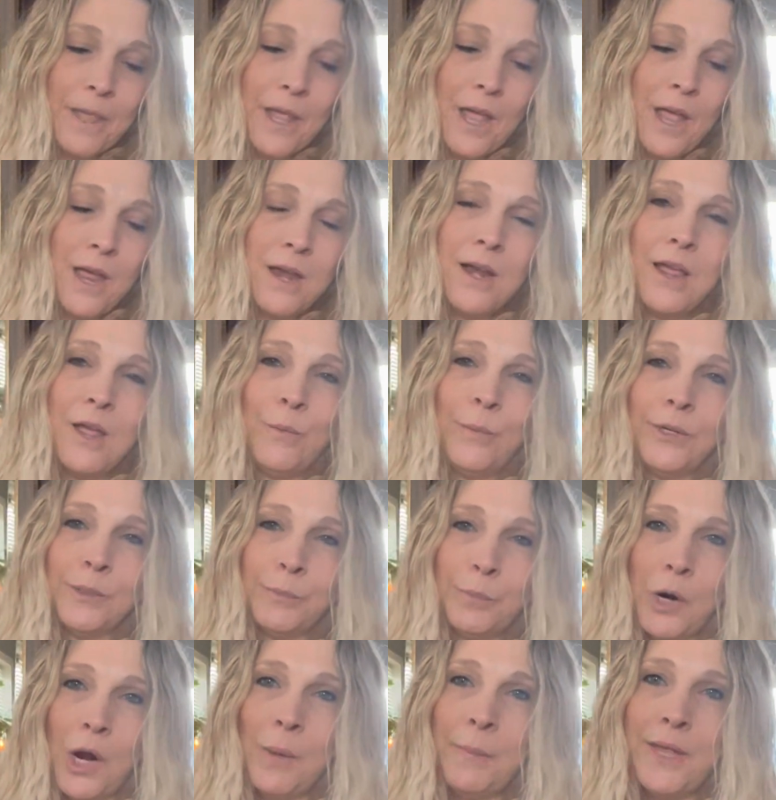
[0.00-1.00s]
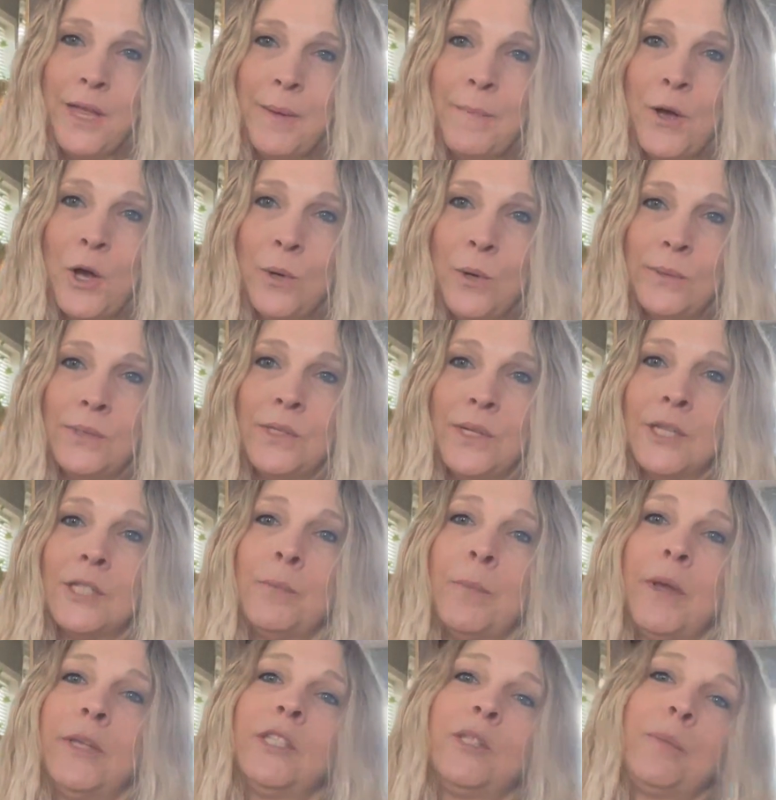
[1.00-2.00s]
And it was probably about six
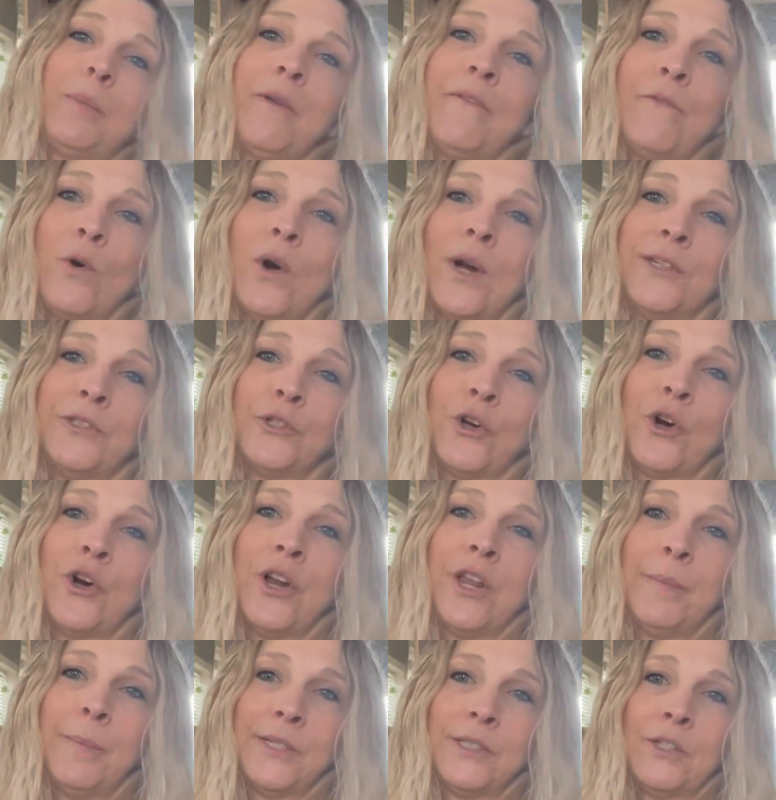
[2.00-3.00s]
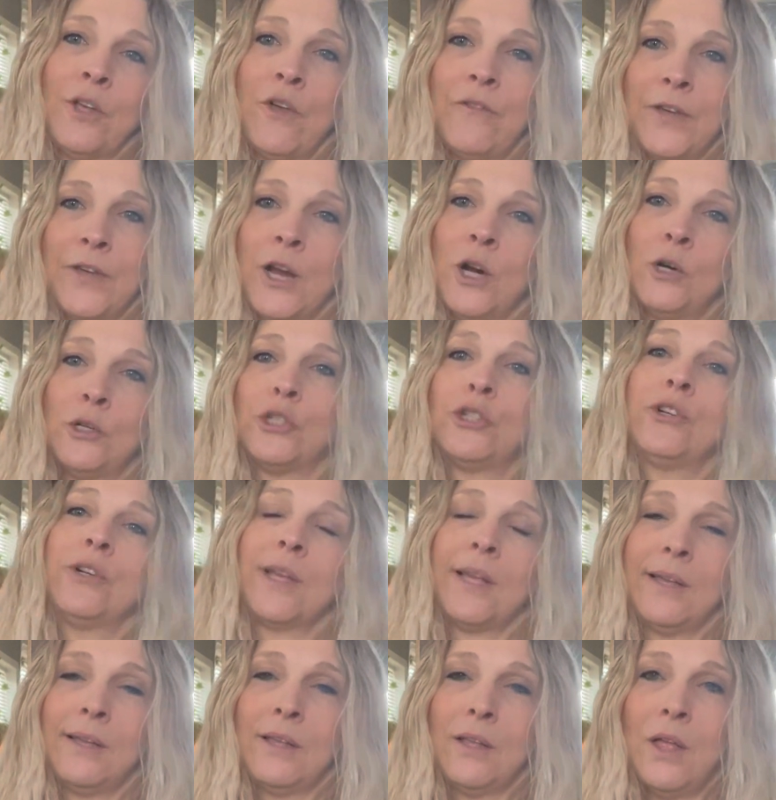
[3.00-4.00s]
months before I started my self care
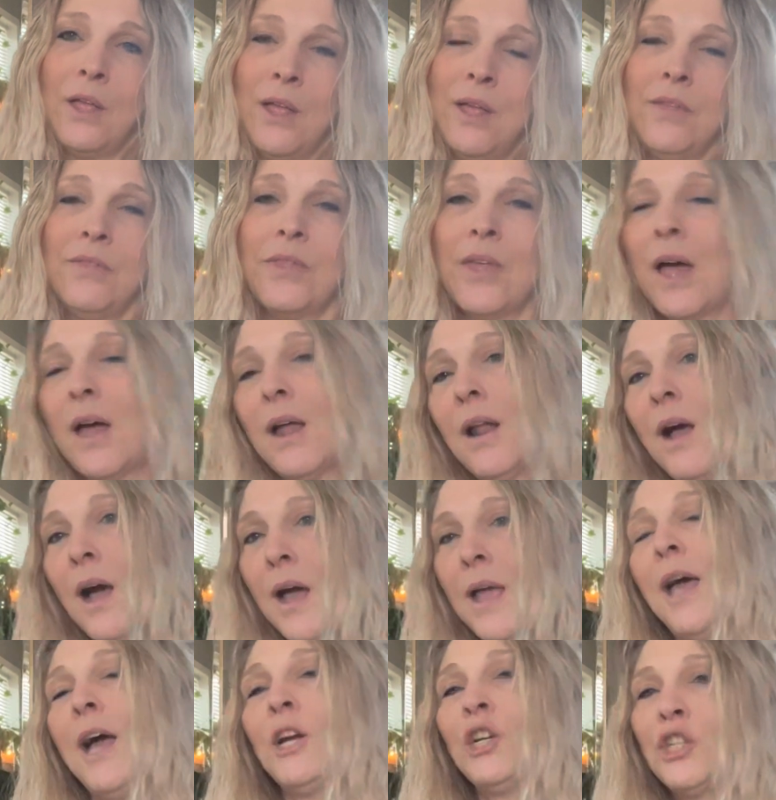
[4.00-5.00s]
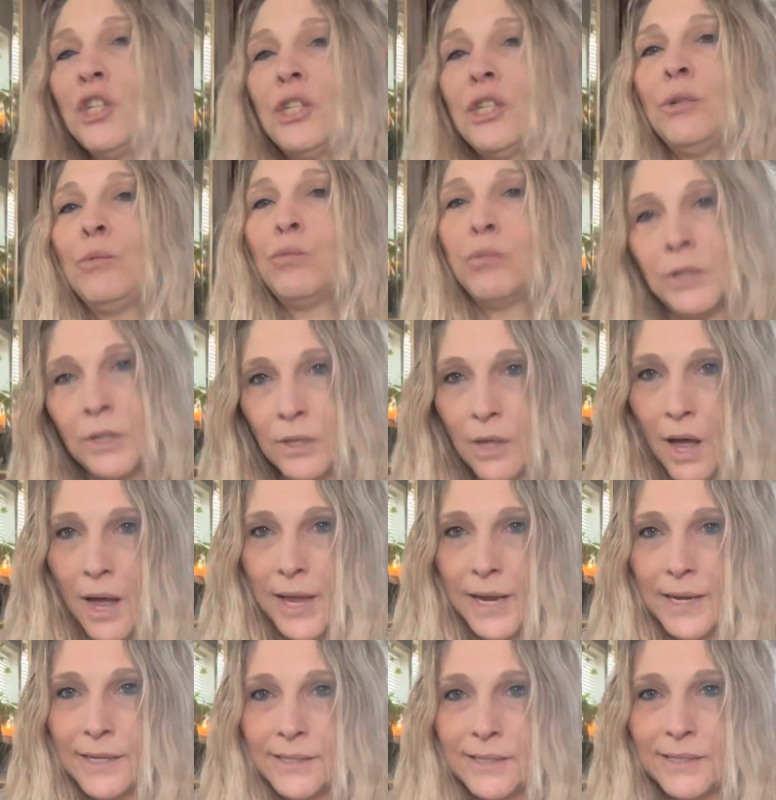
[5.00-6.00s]
journey that I actually
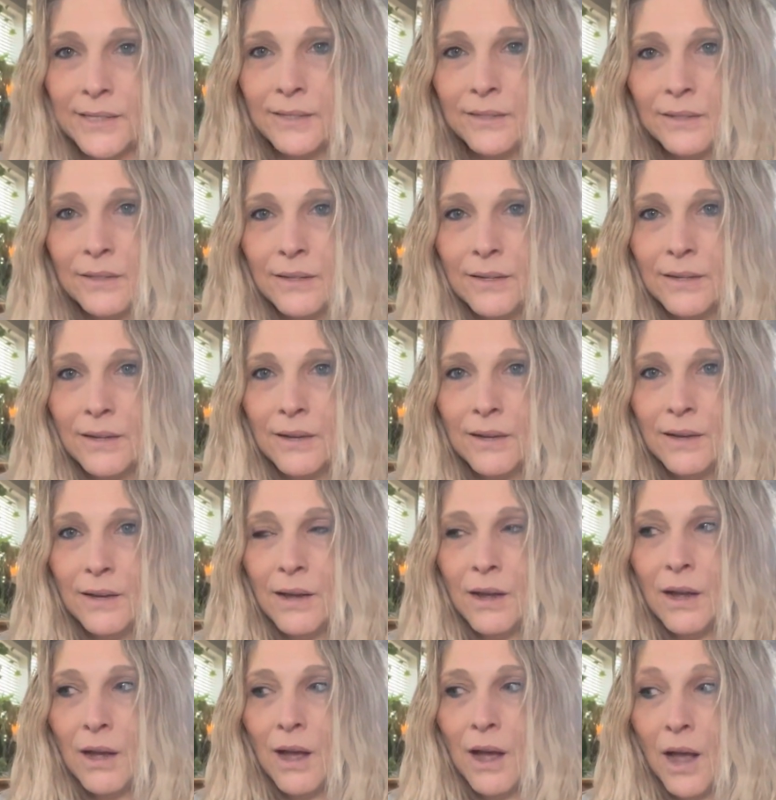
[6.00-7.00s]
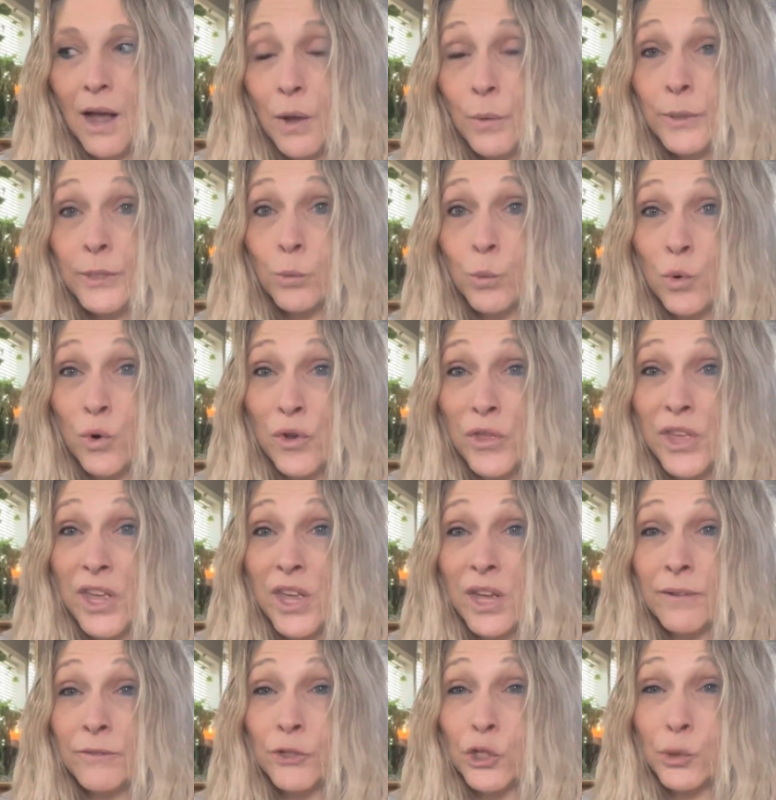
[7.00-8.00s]
realized I was worthy
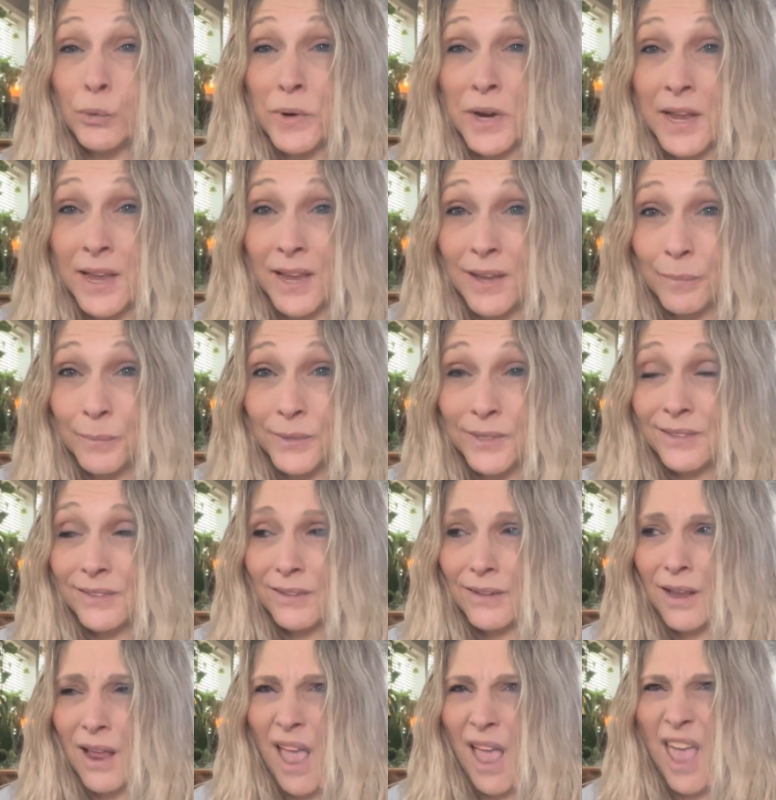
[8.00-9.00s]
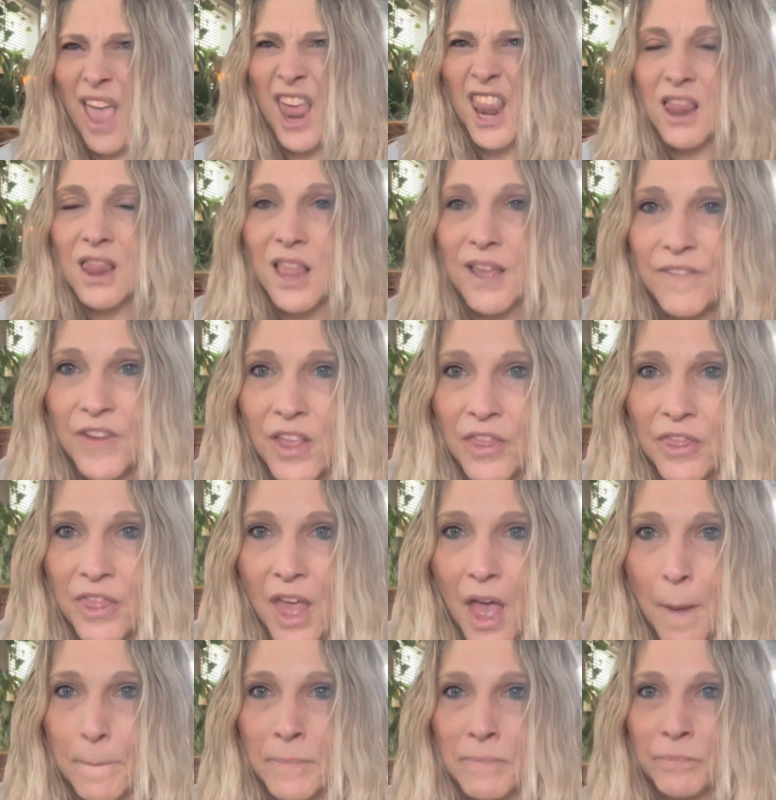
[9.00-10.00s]
of dreams and living
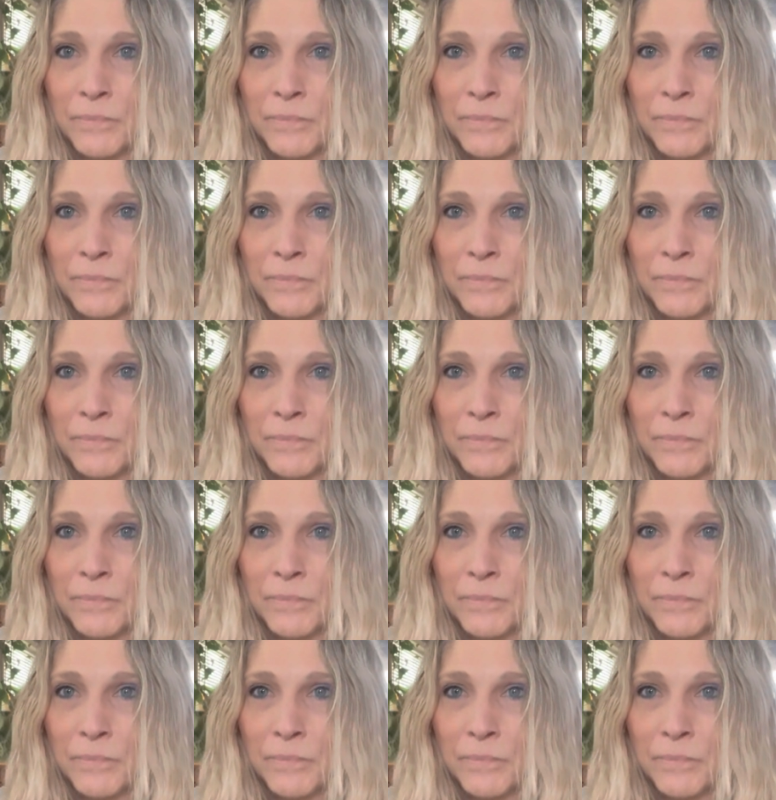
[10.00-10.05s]
them.